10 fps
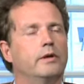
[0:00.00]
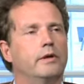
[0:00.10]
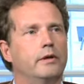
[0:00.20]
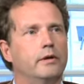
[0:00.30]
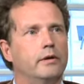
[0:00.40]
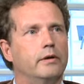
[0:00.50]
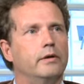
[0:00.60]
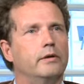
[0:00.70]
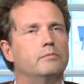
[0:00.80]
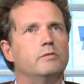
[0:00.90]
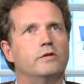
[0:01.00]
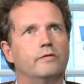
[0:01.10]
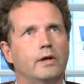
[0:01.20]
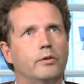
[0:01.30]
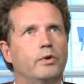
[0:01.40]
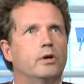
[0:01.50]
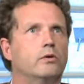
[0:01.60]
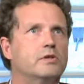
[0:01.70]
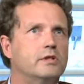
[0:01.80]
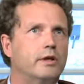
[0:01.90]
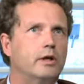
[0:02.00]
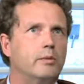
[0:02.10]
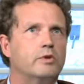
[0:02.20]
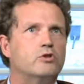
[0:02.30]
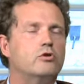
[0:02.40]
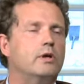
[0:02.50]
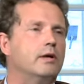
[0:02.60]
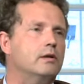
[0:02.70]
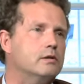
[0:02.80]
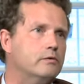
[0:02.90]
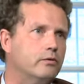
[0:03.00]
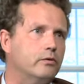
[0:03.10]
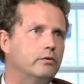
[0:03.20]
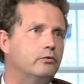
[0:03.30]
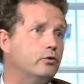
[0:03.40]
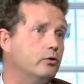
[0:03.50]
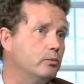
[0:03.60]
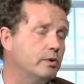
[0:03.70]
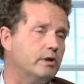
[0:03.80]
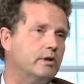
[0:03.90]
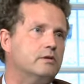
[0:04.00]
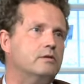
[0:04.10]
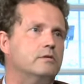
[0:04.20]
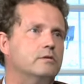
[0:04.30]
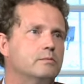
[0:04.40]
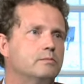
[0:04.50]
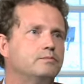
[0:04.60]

in developing or setting up trials for human cancers.